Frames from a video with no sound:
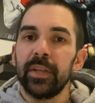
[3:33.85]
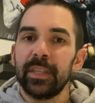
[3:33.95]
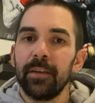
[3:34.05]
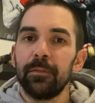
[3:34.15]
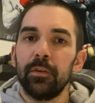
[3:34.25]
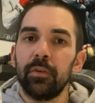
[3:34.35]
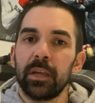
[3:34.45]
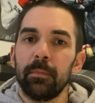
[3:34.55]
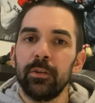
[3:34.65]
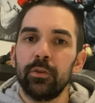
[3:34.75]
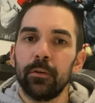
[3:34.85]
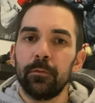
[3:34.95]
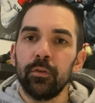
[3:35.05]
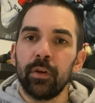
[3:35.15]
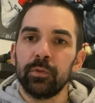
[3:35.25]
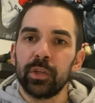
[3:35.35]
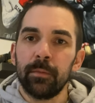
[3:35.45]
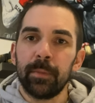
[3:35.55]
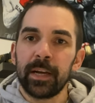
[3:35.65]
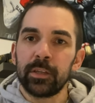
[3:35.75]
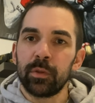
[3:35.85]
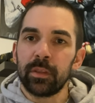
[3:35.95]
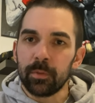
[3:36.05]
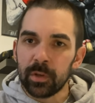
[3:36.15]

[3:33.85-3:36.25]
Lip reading: I definitely recommend doing a few rounds on the bags with them,